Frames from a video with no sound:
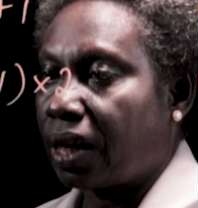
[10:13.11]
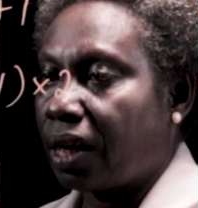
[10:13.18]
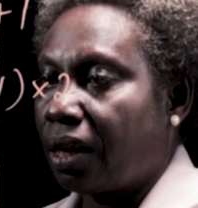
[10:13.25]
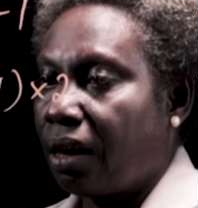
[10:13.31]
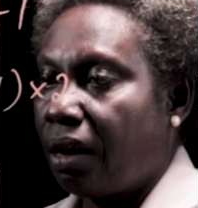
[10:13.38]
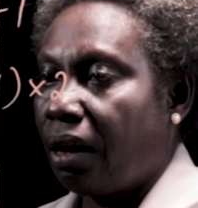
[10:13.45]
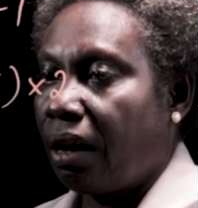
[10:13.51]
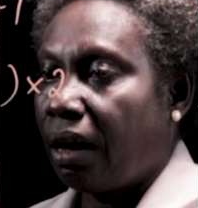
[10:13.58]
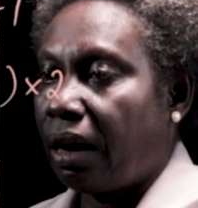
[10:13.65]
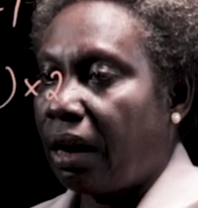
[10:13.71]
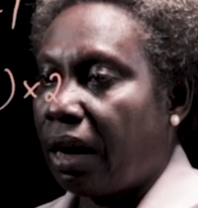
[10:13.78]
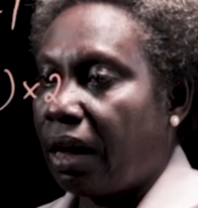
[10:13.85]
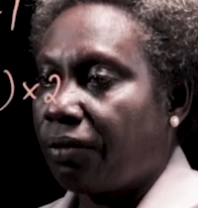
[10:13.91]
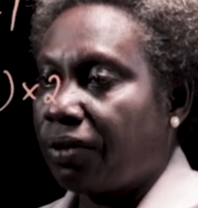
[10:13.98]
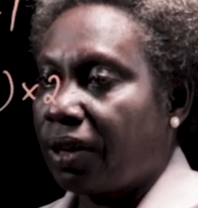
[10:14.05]
the
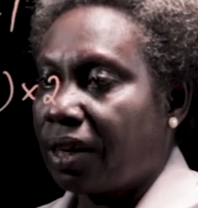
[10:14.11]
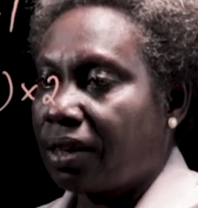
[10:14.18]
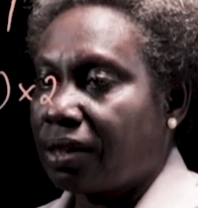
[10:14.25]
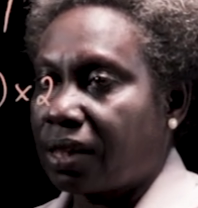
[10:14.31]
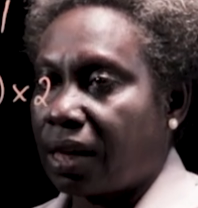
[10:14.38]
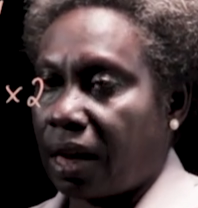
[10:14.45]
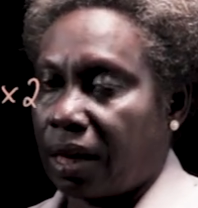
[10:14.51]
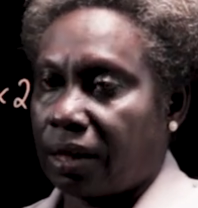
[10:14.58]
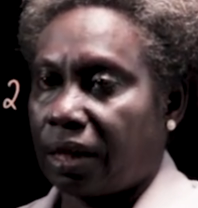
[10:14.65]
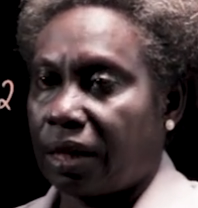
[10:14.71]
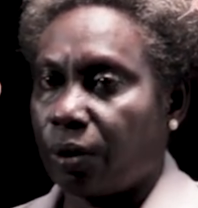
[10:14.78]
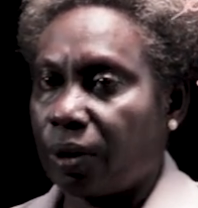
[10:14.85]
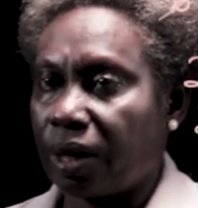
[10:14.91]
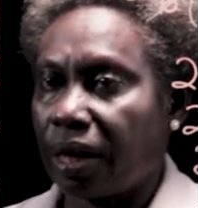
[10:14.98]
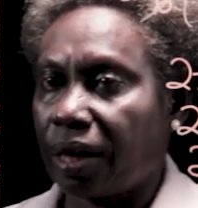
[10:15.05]
left-hand side.
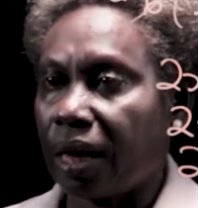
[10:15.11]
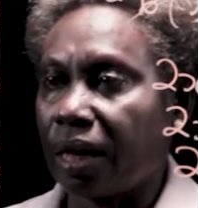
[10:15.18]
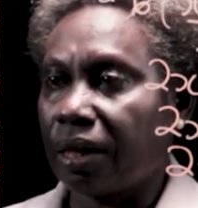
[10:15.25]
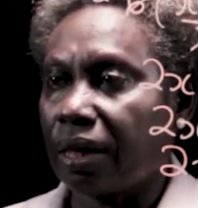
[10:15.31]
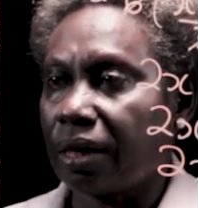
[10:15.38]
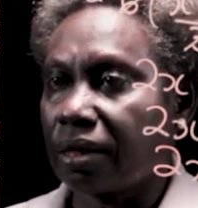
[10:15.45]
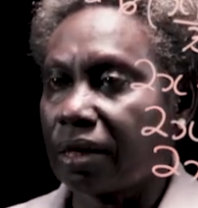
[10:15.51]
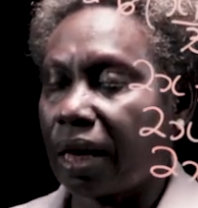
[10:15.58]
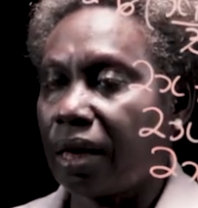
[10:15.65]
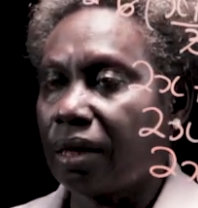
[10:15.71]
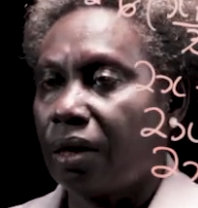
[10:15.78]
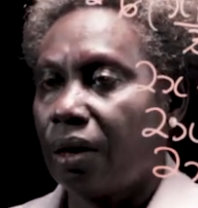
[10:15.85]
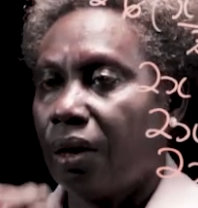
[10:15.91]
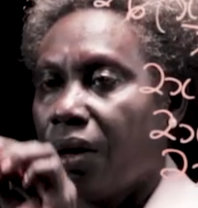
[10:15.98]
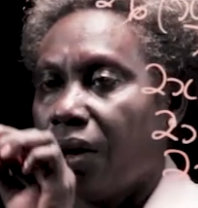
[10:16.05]
And on the right-hand side,
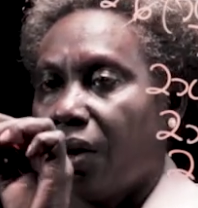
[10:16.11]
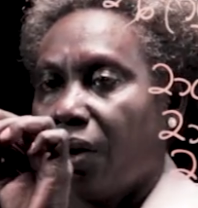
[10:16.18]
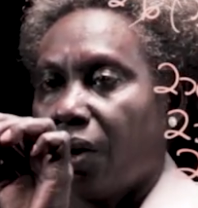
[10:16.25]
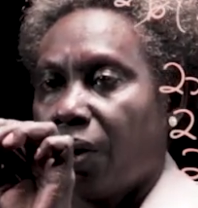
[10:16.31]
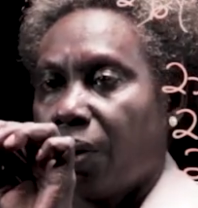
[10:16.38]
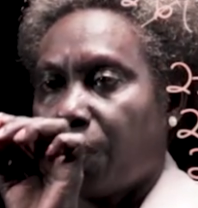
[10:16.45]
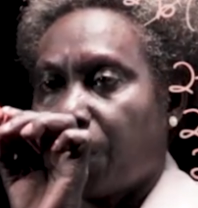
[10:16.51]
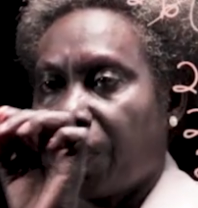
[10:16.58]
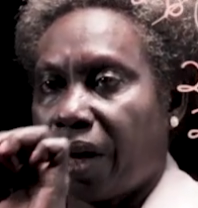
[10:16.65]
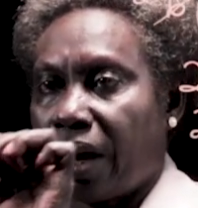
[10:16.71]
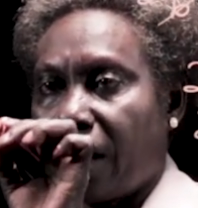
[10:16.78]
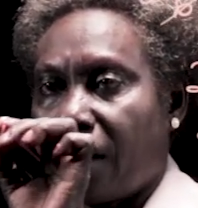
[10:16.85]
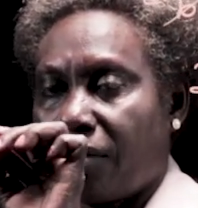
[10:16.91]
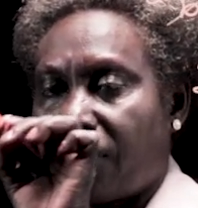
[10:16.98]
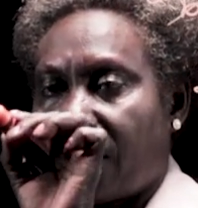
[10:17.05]
we
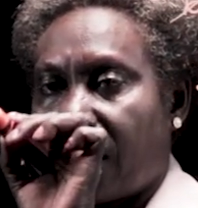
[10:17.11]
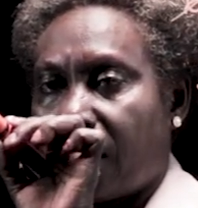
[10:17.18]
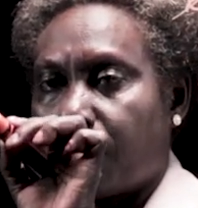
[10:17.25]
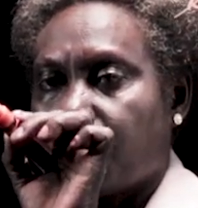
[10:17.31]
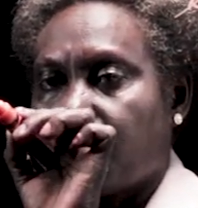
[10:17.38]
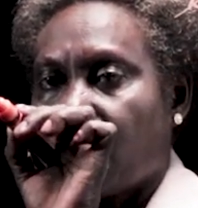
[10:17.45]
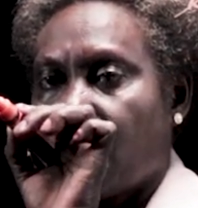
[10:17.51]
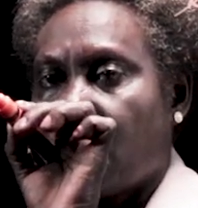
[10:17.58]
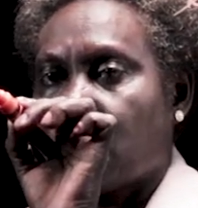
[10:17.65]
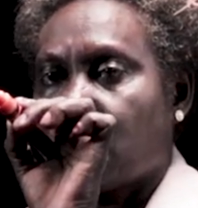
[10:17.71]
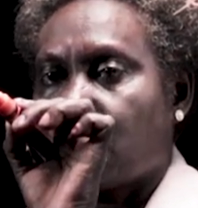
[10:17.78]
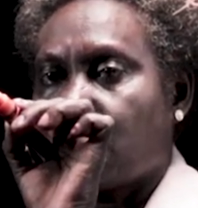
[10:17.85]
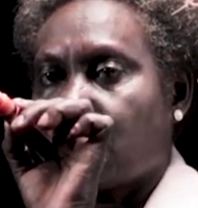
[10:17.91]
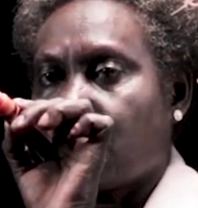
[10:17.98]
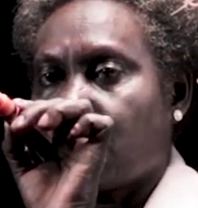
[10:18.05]
have
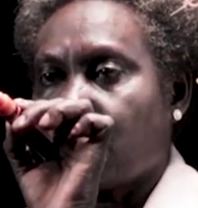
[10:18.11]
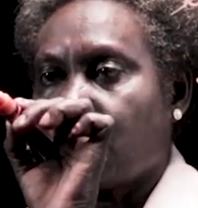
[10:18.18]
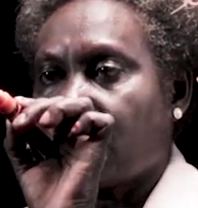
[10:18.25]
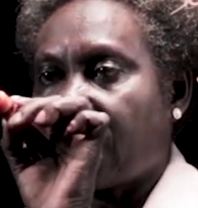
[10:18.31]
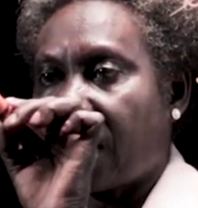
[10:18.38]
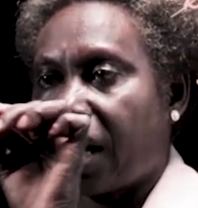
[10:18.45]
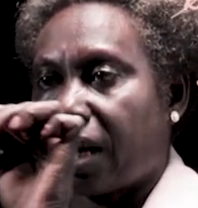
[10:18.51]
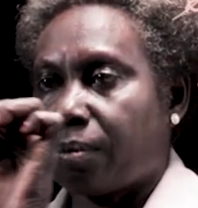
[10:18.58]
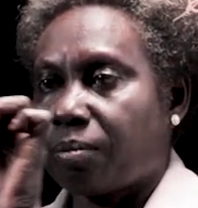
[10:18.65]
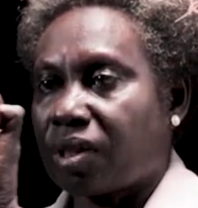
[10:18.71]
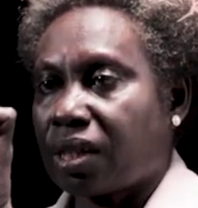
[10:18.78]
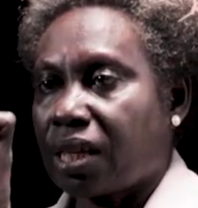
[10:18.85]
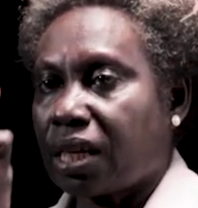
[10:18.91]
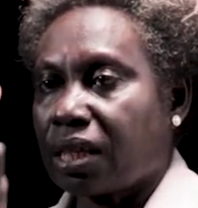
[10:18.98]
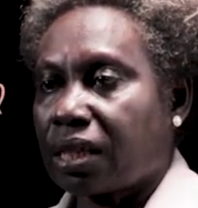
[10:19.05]
2
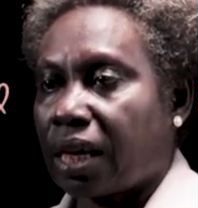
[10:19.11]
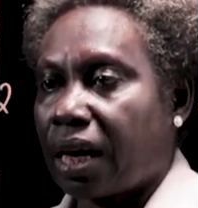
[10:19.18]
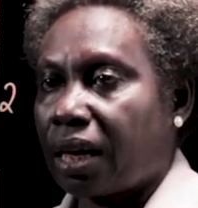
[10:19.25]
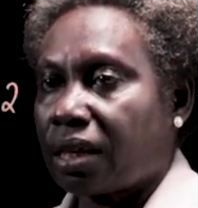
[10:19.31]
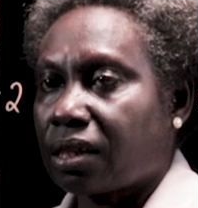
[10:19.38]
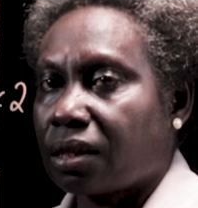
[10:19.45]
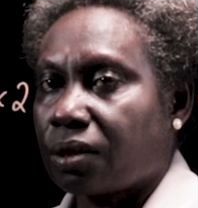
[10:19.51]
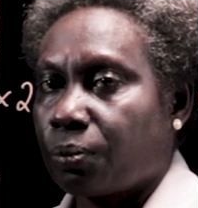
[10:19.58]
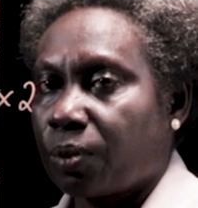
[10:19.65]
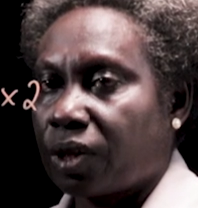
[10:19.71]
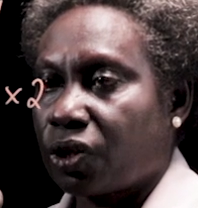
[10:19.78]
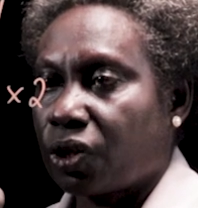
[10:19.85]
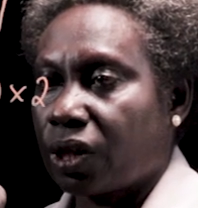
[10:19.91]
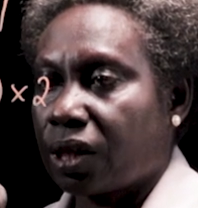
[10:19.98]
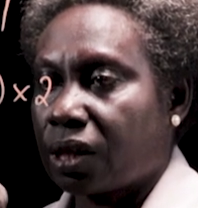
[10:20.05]
times 6x,
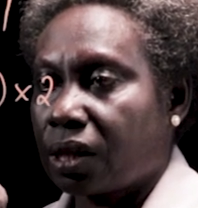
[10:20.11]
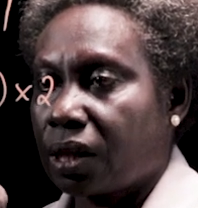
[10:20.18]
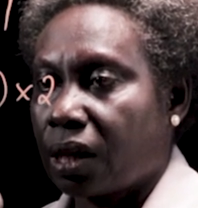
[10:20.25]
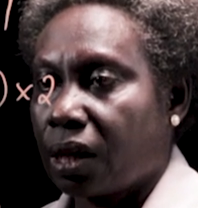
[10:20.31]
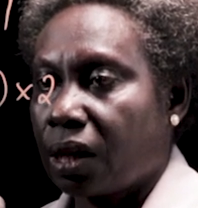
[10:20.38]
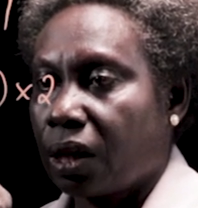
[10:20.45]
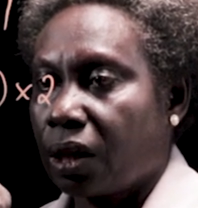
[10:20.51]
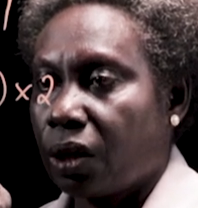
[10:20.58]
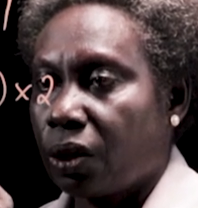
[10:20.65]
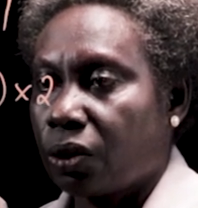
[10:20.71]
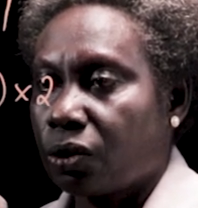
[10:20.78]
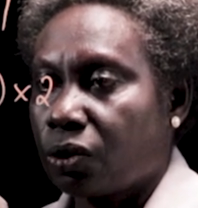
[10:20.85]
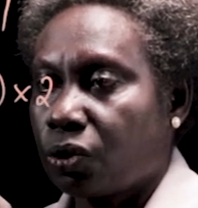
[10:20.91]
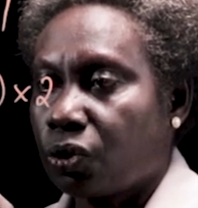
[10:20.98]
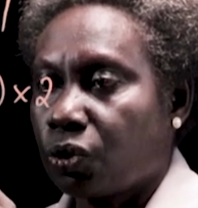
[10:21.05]
which is
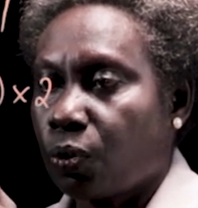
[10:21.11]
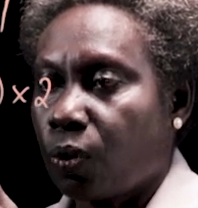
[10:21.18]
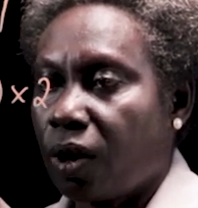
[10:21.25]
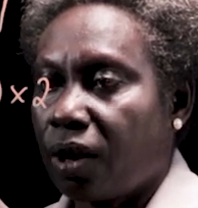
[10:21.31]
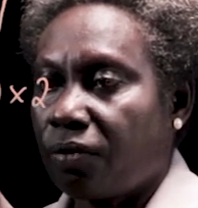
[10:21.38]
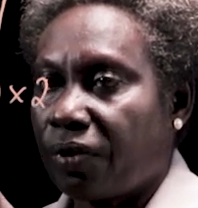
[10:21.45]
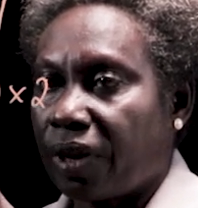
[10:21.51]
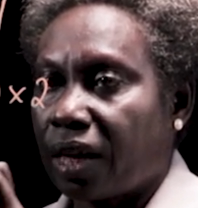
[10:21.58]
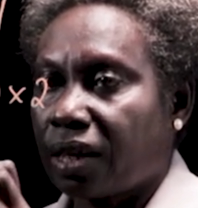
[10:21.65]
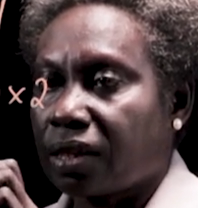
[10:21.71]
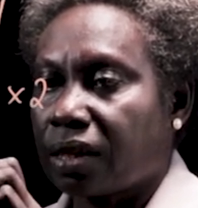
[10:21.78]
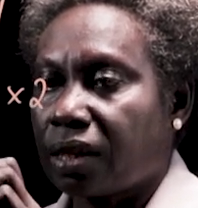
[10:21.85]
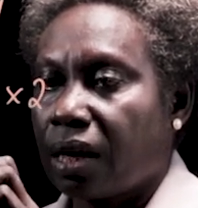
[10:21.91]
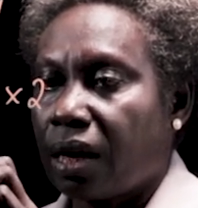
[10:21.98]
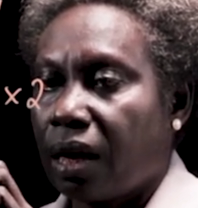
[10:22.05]

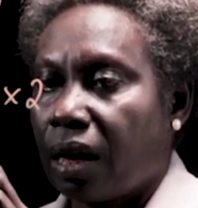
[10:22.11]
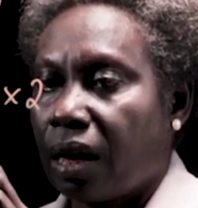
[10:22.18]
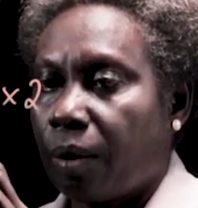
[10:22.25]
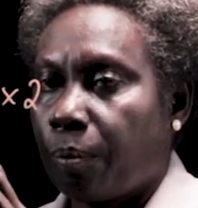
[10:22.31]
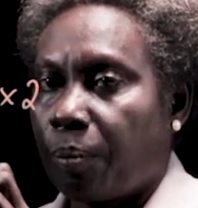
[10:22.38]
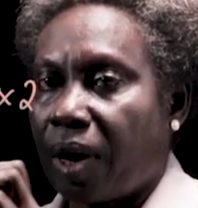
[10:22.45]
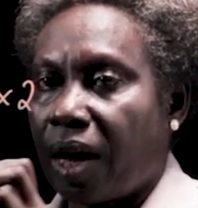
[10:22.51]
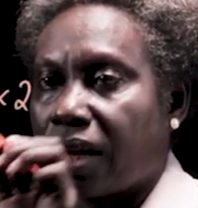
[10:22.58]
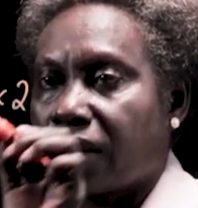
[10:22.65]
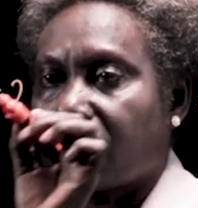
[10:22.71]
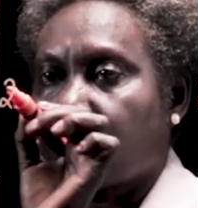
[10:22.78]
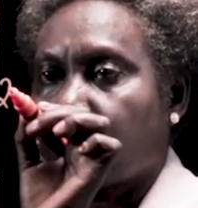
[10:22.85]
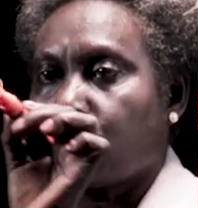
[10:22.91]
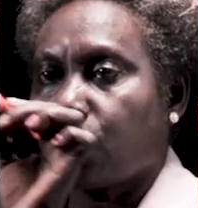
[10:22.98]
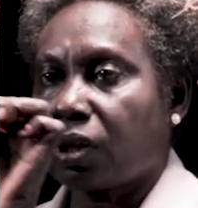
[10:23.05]
12x,
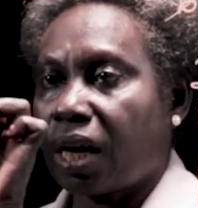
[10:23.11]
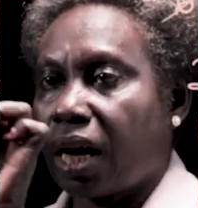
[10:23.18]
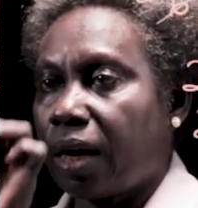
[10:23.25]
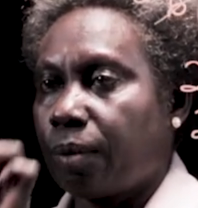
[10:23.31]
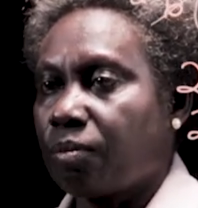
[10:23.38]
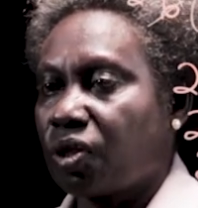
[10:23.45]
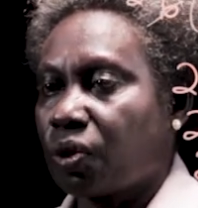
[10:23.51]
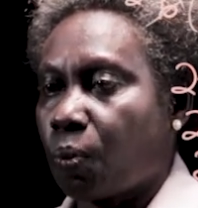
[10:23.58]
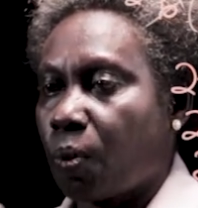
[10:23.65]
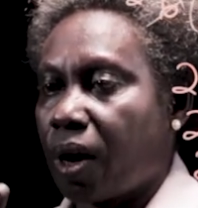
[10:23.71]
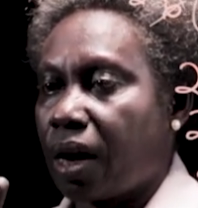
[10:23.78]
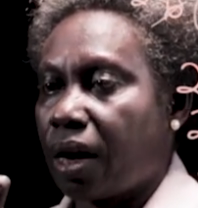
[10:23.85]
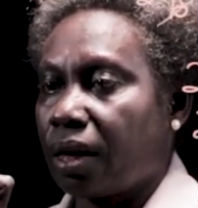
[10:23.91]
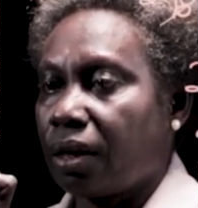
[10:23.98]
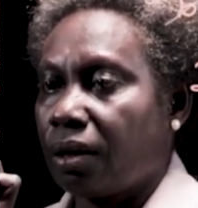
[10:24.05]
plus 2 times
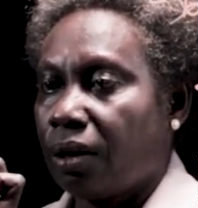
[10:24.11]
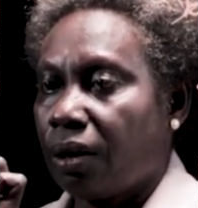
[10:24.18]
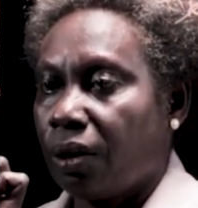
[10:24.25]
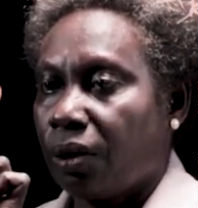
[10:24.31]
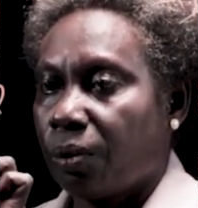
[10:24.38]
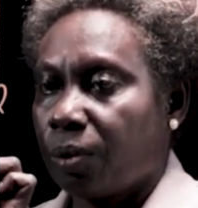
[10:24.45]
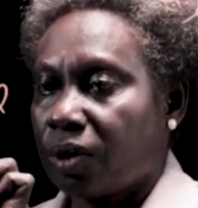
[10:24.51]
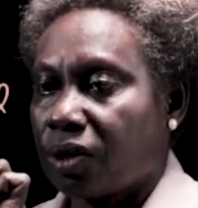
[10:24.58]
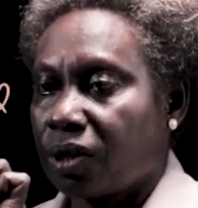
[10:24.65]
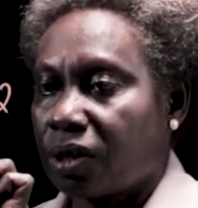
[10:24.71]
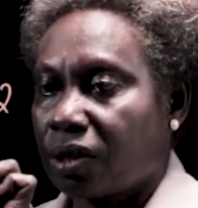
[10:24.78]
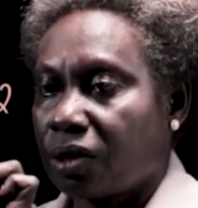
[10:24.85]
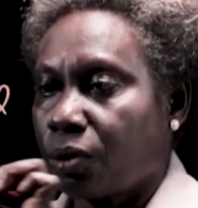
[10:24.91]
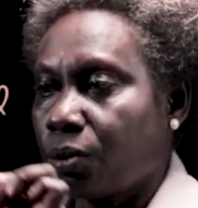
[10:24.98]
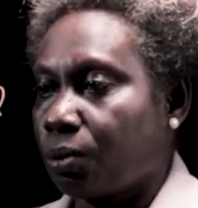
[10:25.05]
1, which
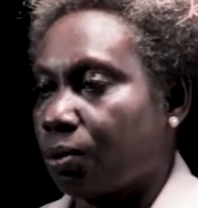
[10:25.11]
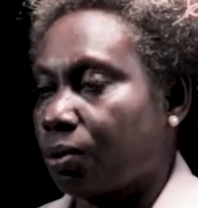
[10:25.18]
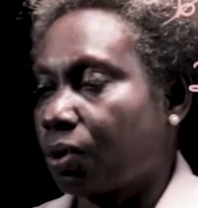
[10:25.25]
is 2.